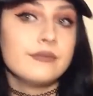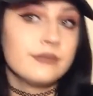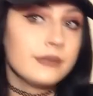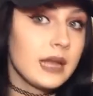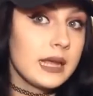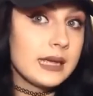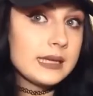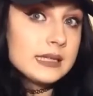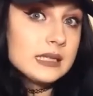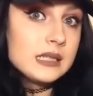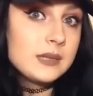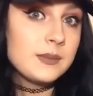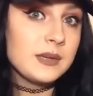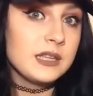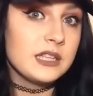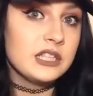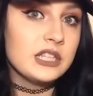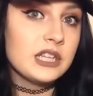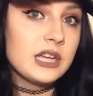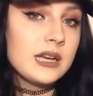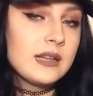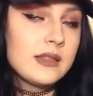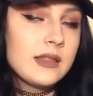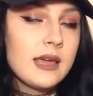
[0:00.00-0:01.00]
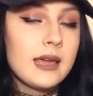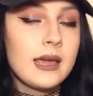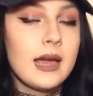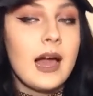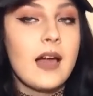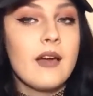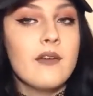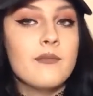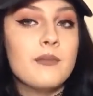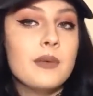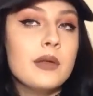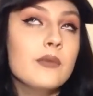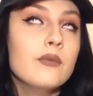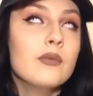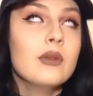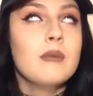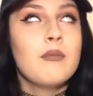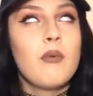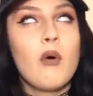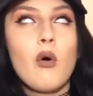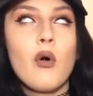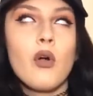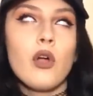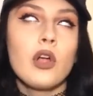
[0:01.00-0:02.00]
nice to meet you. Like, I've been
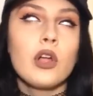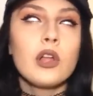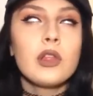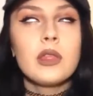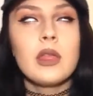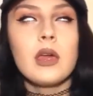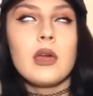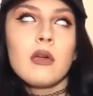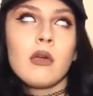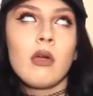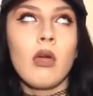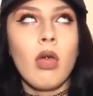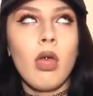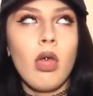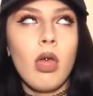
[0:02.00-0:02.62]
reborn. Like,